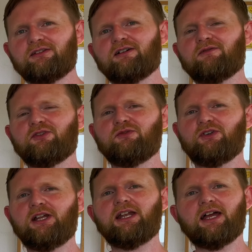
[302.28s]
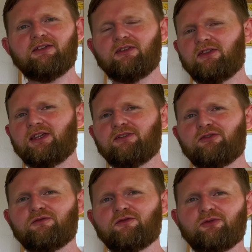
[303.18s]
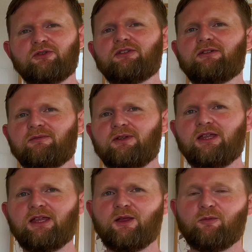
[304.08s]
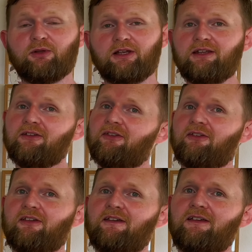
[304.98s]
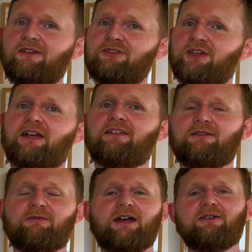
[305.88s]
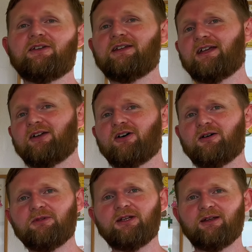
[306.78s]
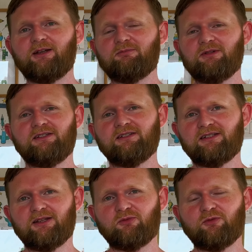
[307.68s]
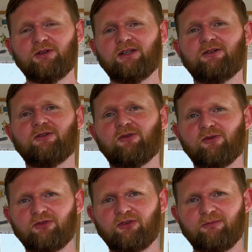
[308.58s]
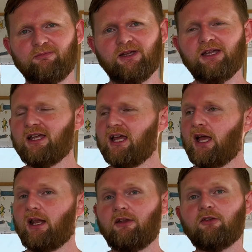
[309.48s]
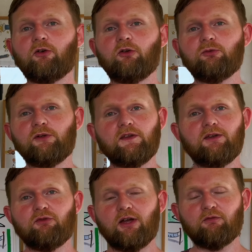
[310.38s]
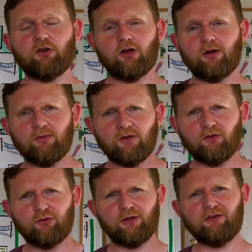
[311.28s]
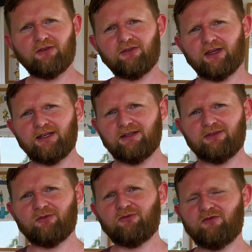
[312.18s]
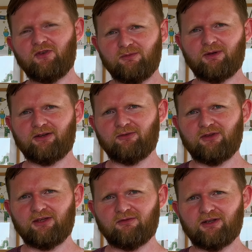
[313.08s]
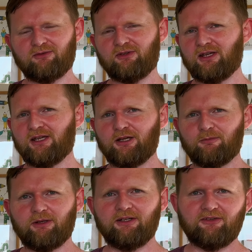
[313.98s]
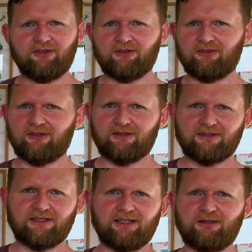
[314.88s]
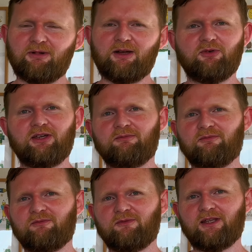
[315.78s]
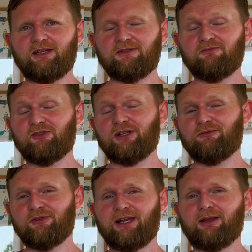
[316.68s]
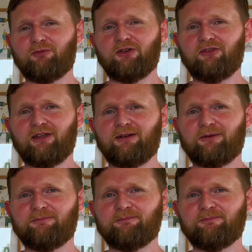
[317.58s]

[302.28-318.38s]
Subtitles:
of really nice things to focus on? Please share them either in a comment or in a message. That would be awesome. And as always, if you have comments, questions, ideas, or feedback to these videos, please just send them my way. That is really, really appreciated.